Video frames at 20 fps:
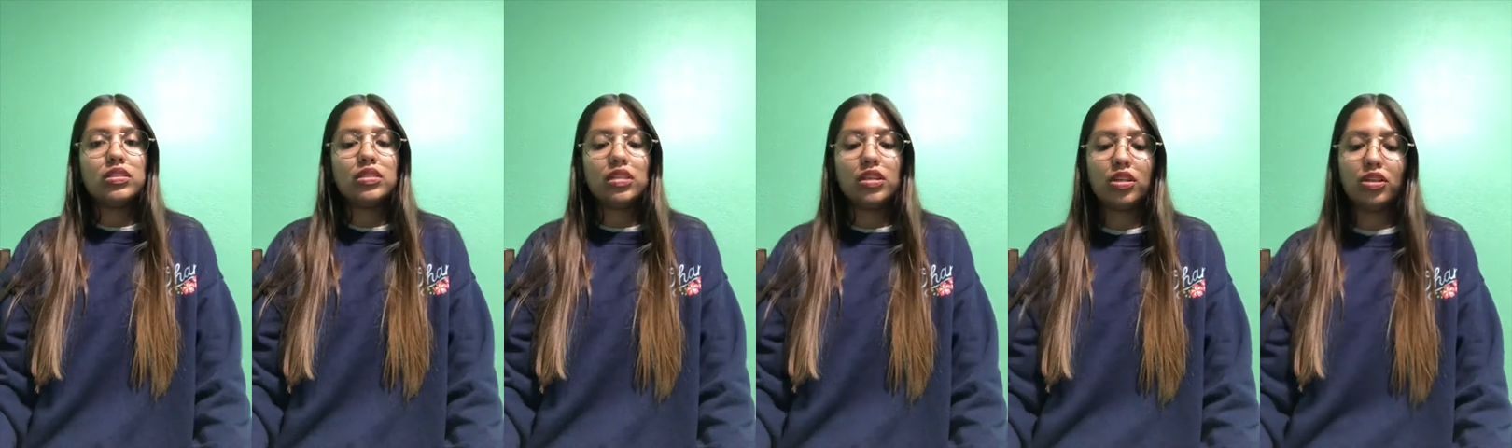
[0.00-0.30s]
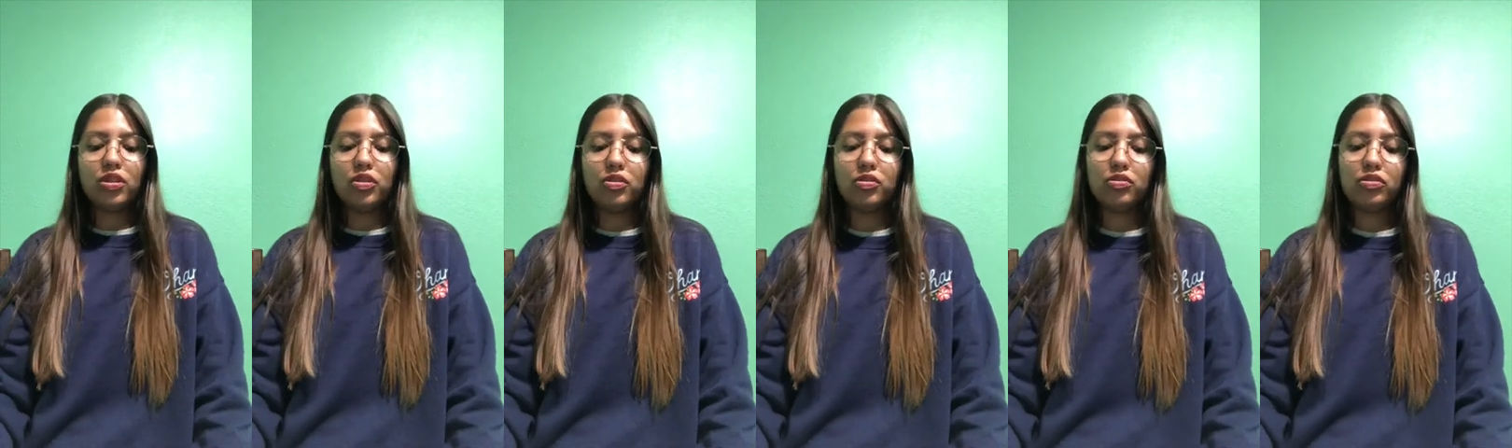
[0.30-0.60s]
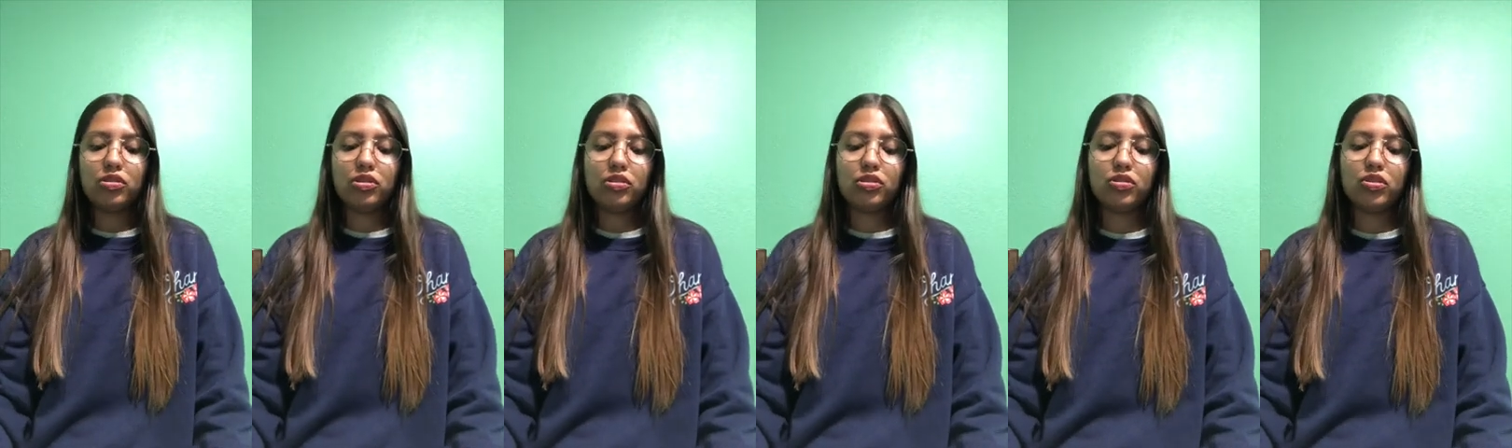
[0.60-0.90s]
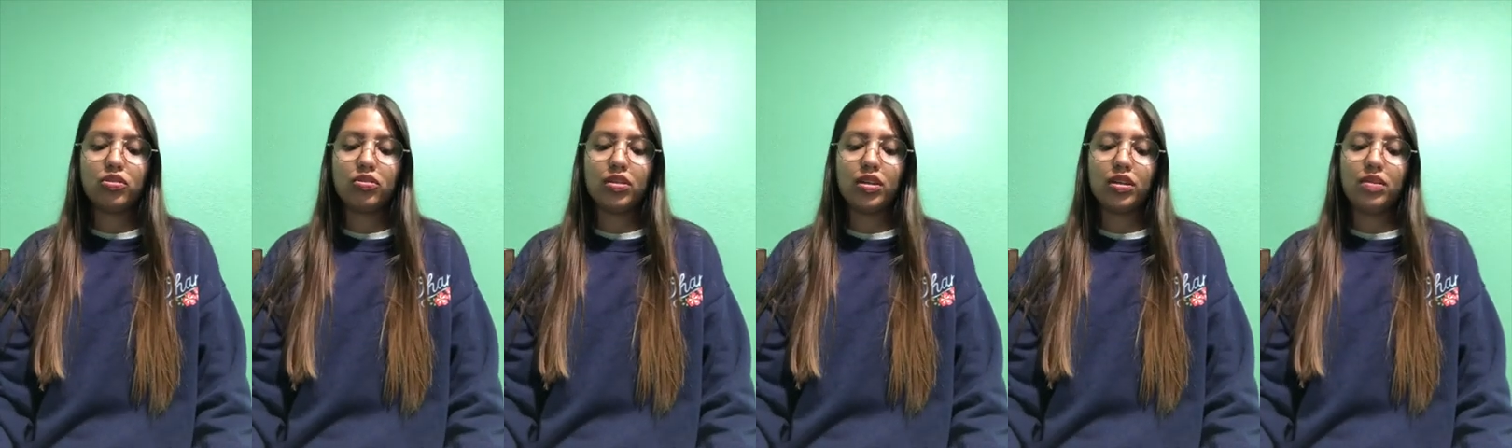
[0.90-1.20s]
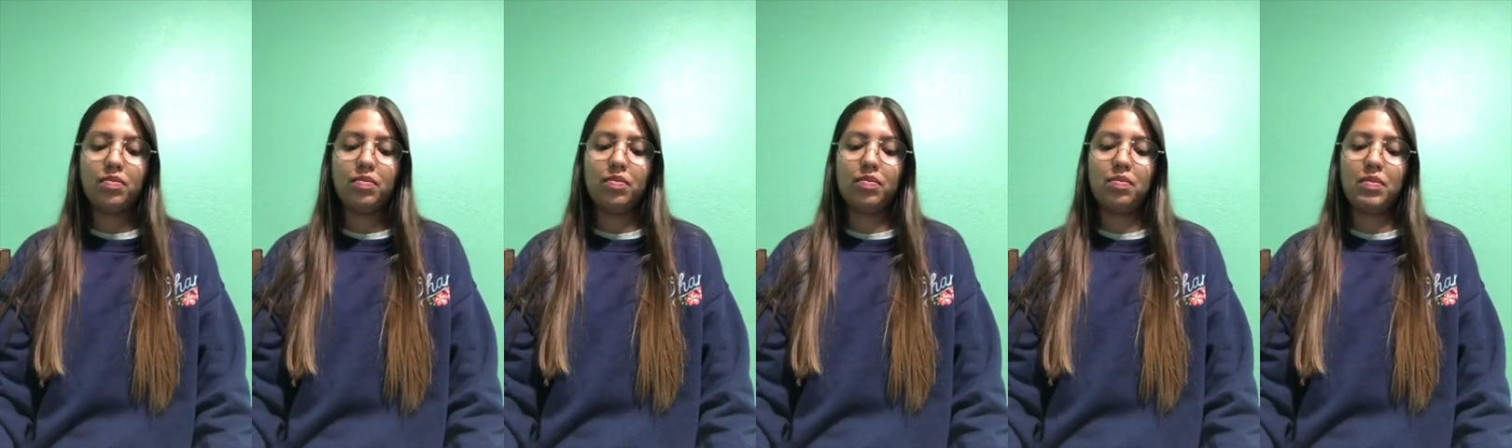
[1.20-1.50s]
includes three
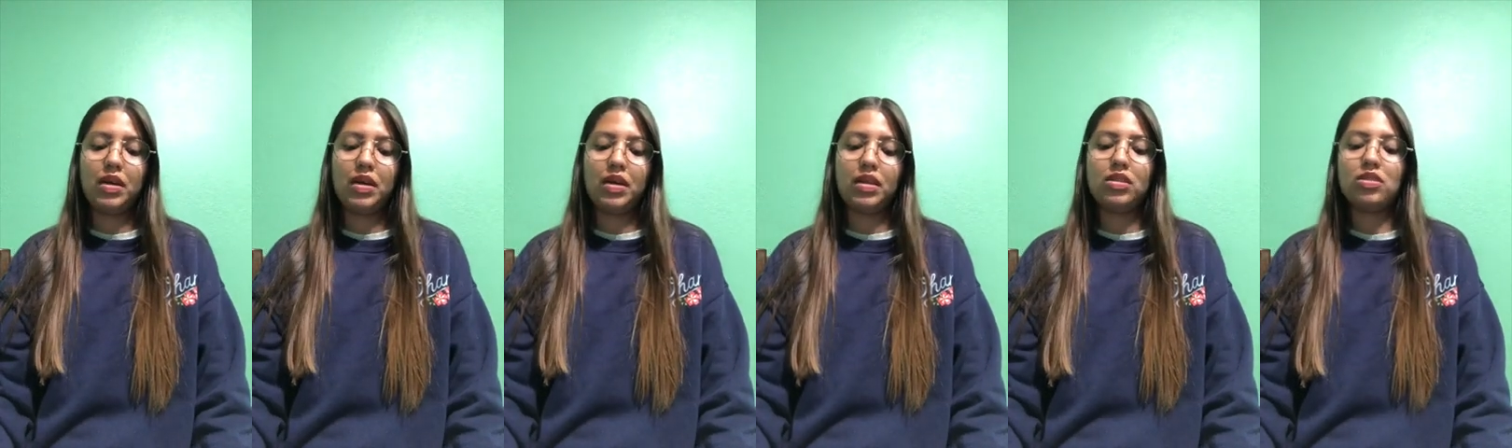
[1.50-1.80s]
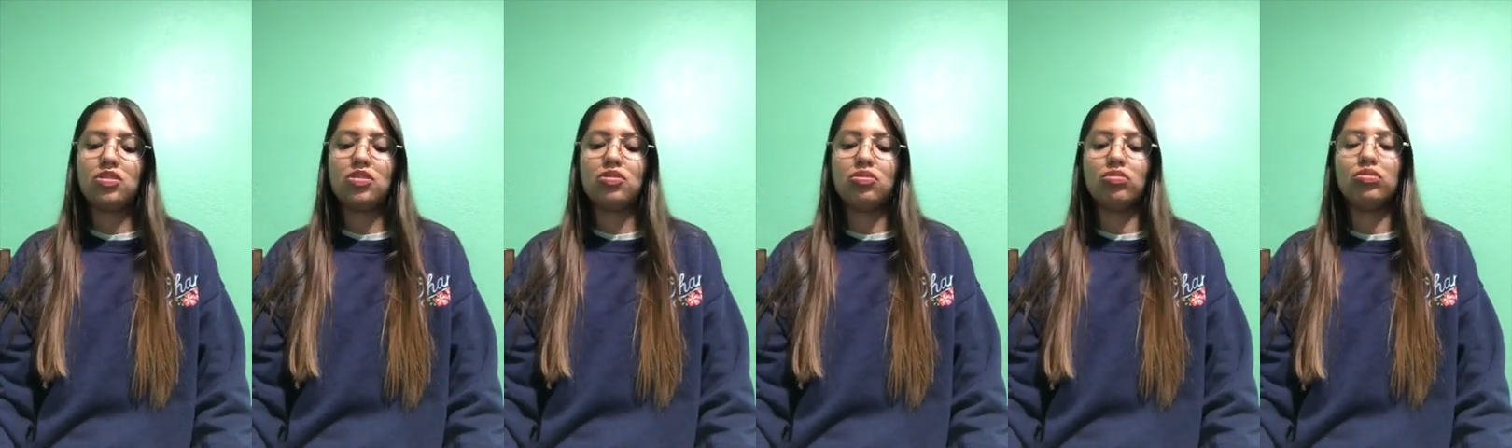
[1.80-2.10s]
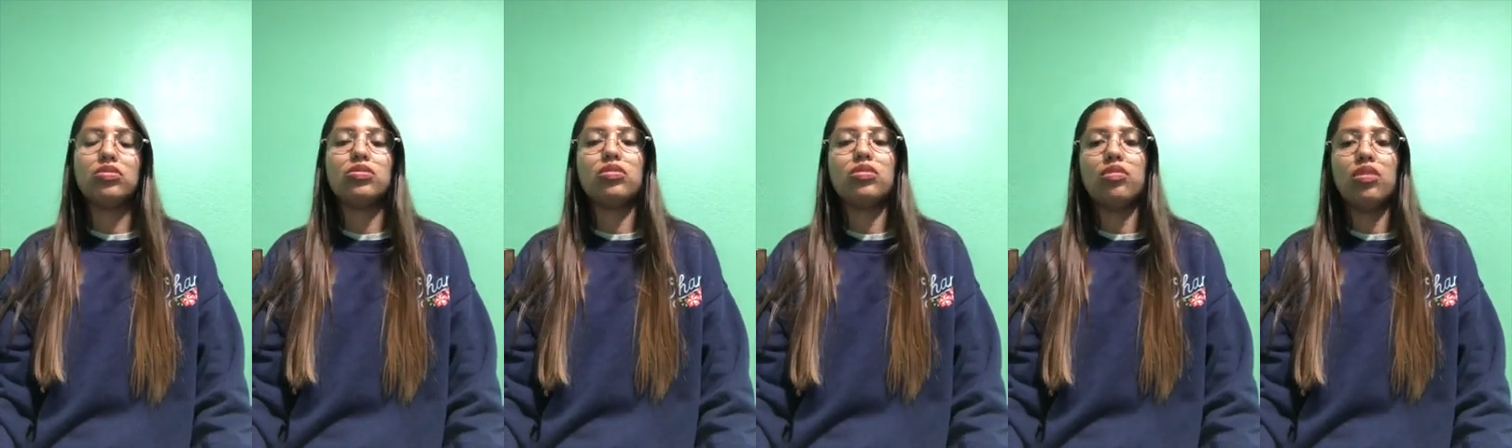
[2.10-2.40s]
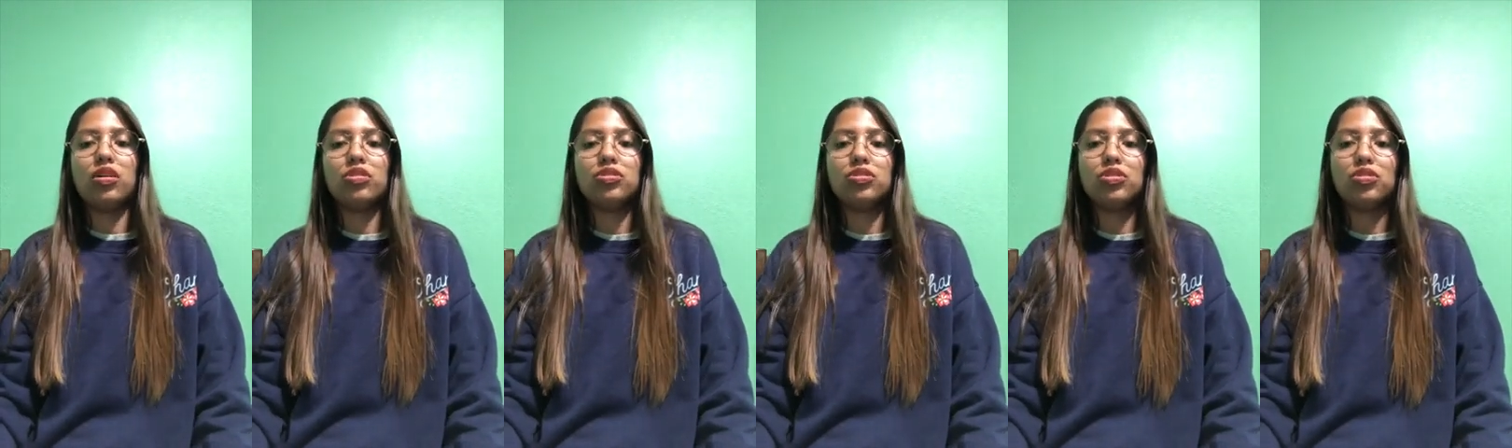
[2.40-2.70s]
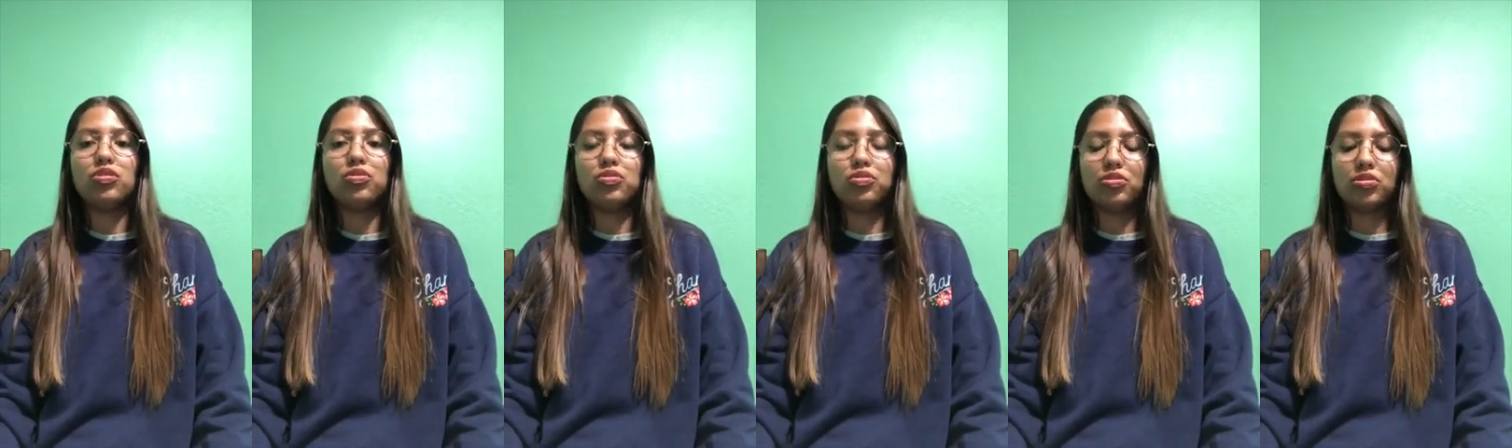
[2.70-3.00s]
main
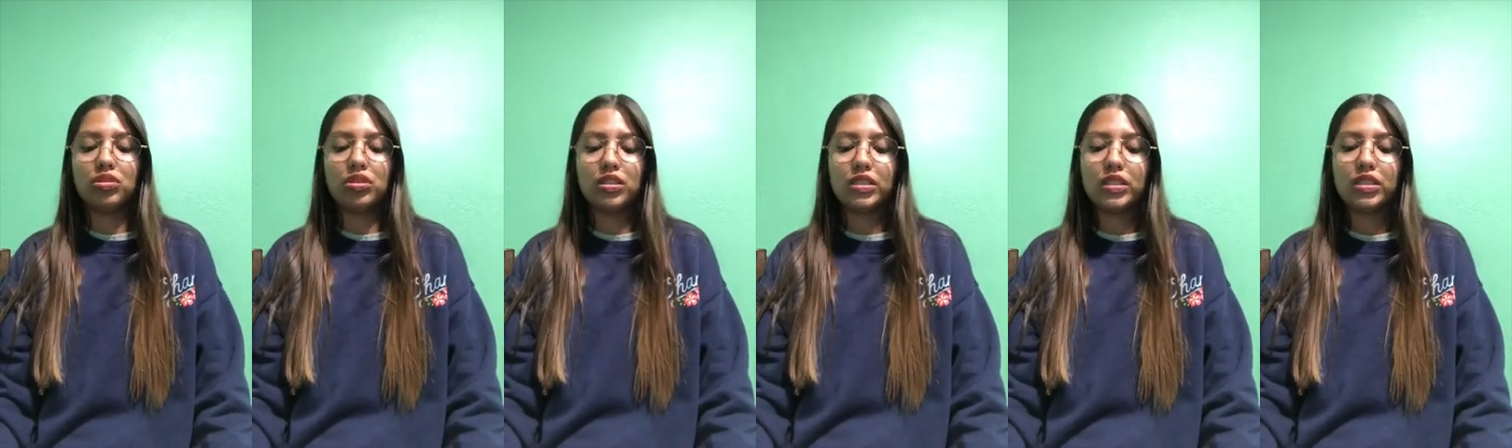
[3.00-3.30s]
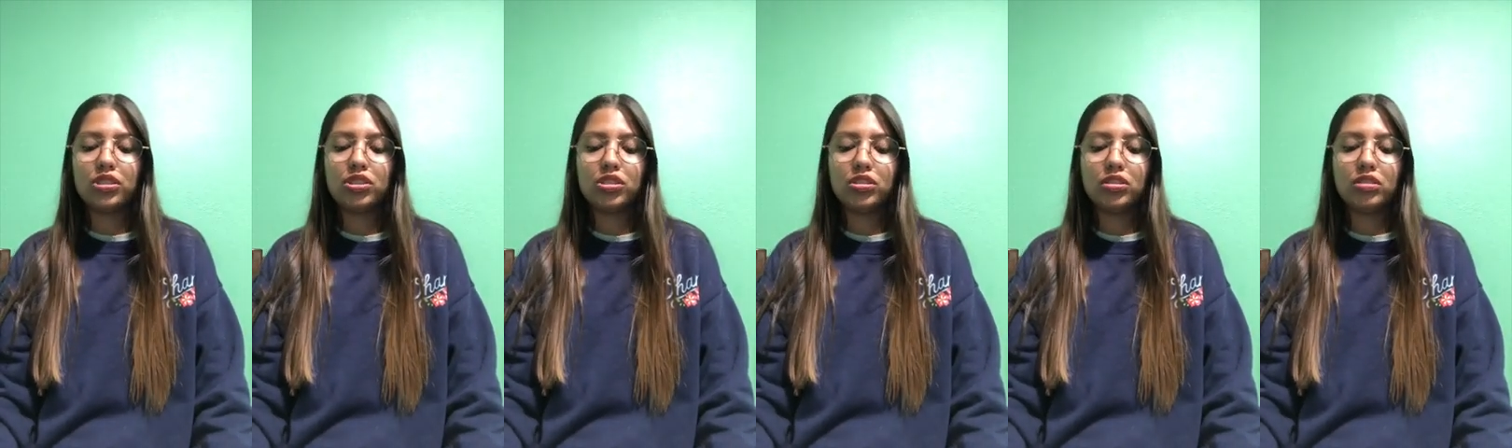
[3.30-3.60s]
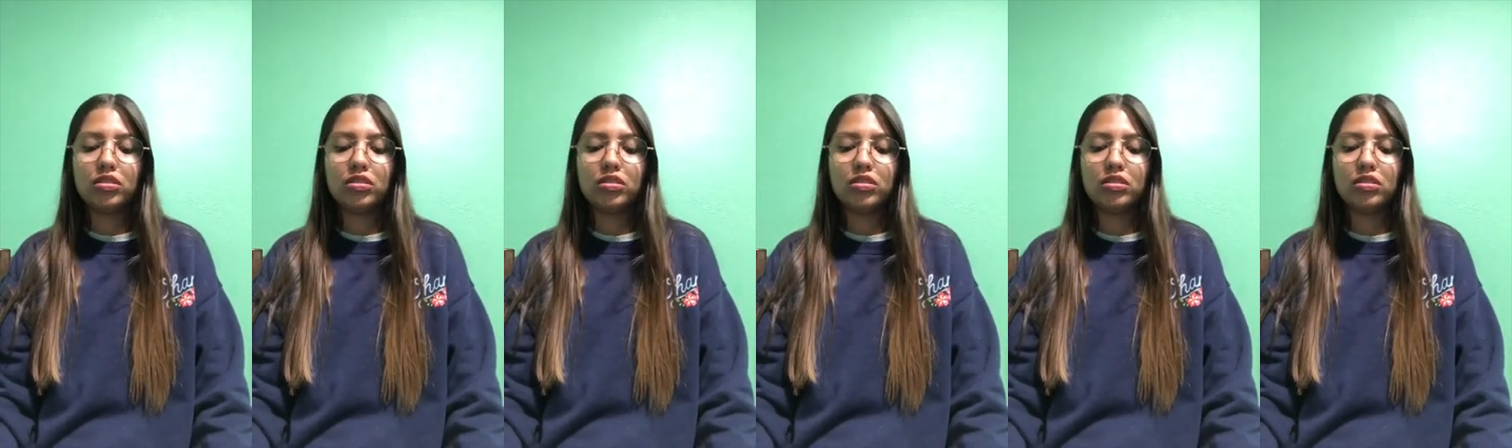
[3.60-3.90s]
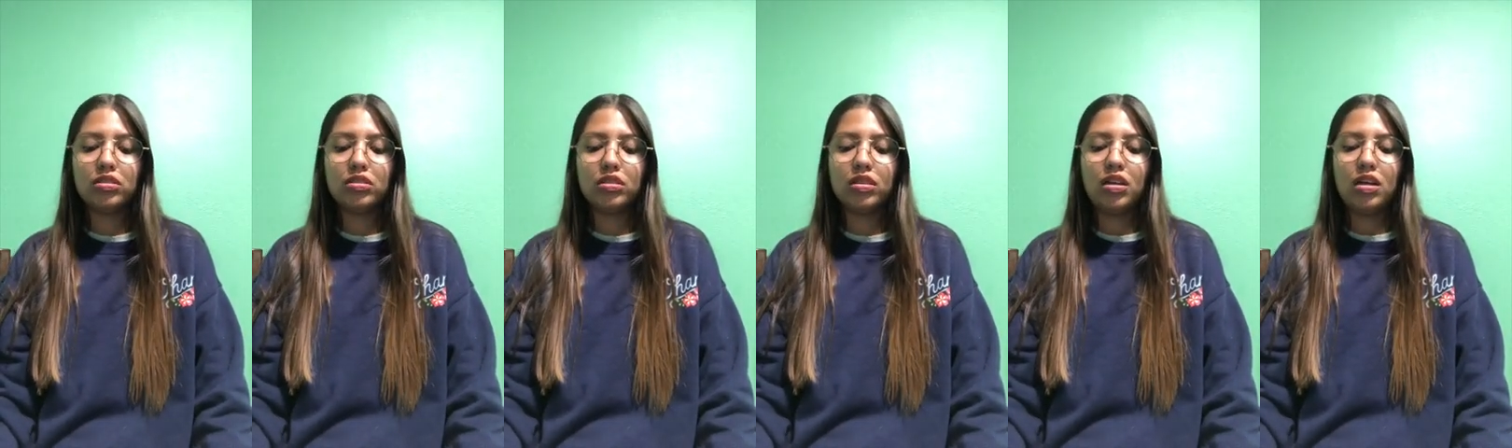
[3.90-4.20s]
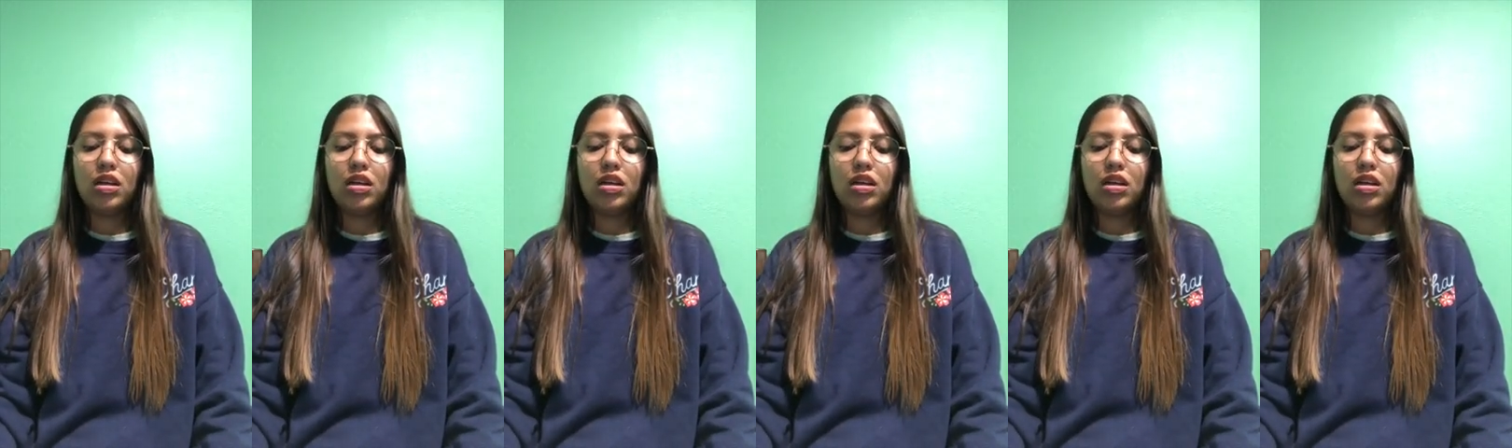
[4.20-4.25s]
sociological traditions.